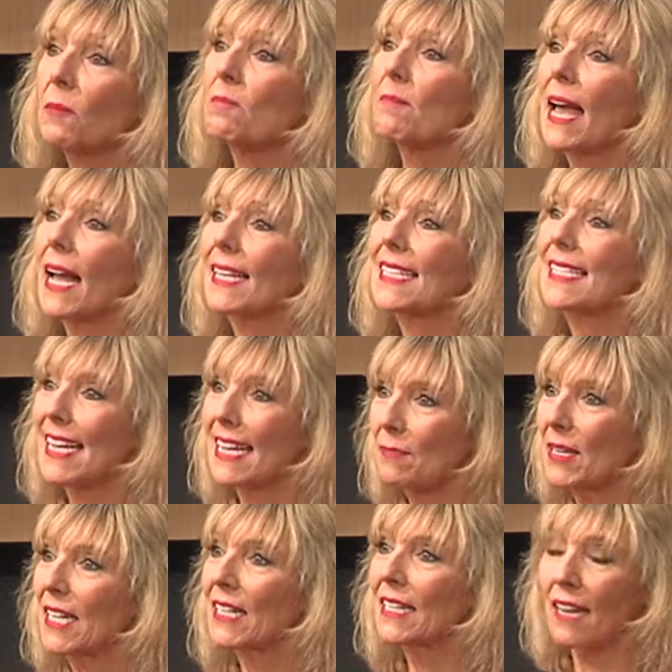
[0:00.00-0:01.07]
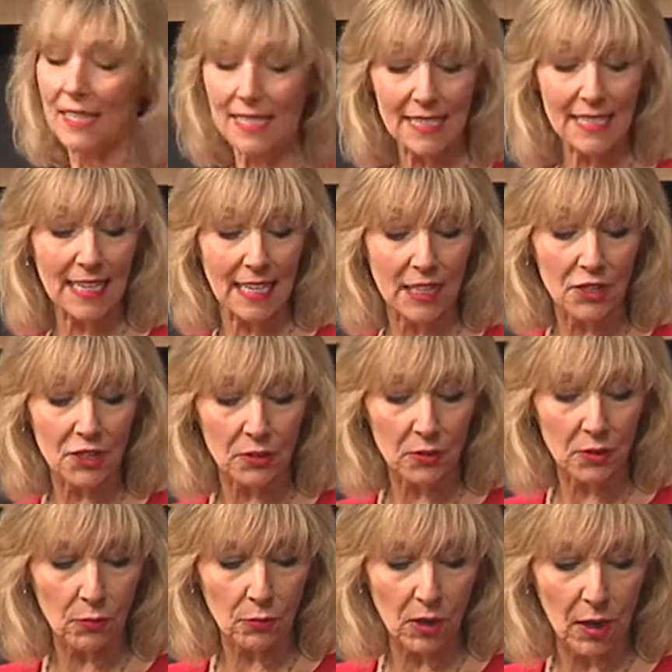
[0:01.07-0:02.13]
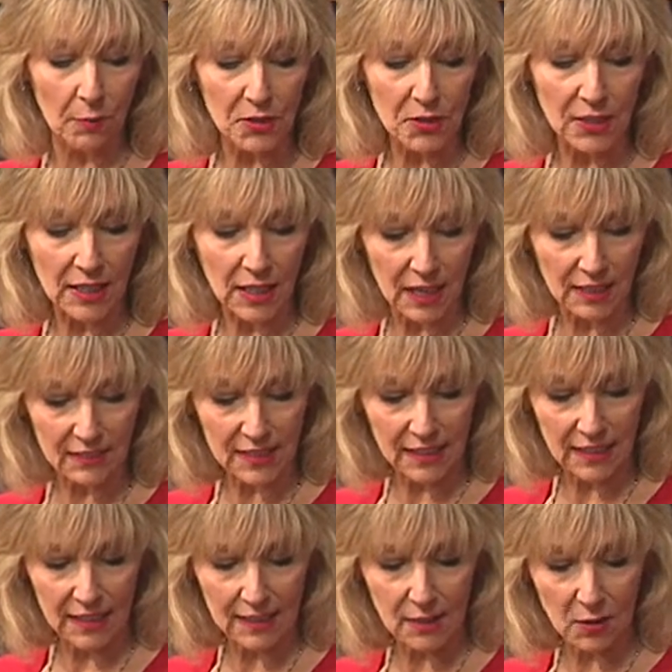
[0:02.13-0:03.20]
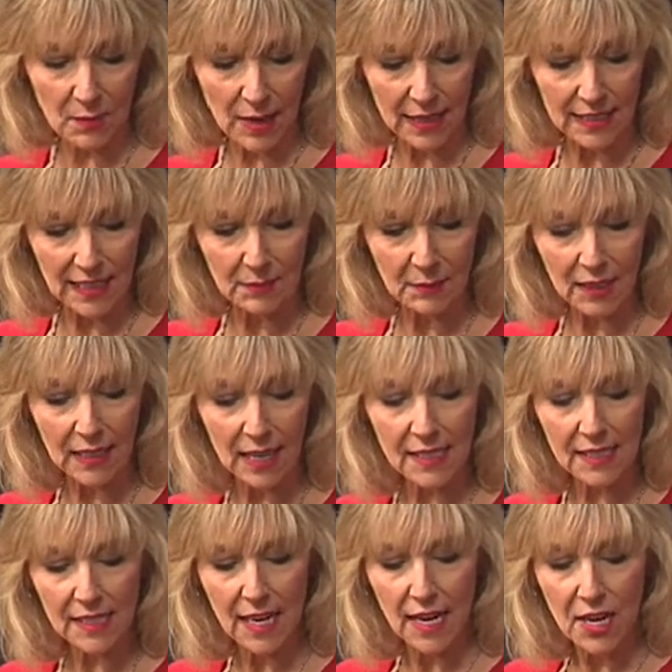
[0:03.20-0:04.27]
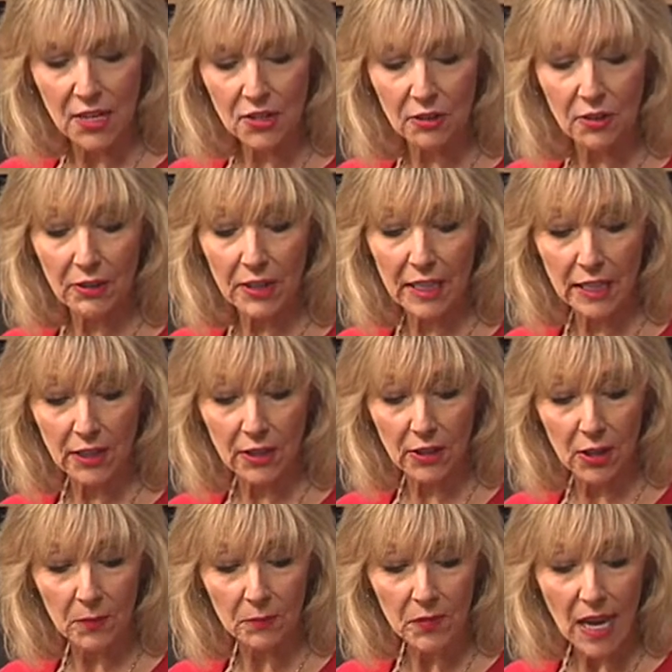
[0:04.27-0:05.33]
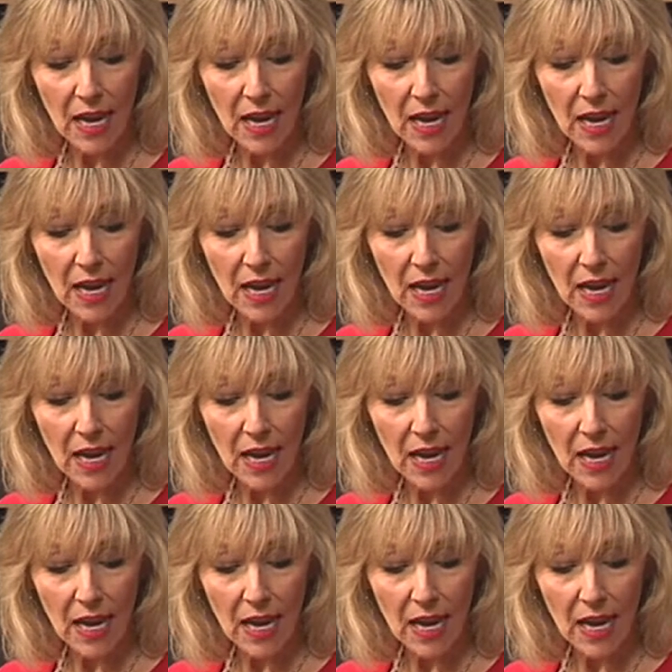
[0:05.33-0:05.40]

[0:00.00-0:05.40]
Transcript: macadamia nuts into the crumbs. You can kind of see these little macadamia nuts. So they're here.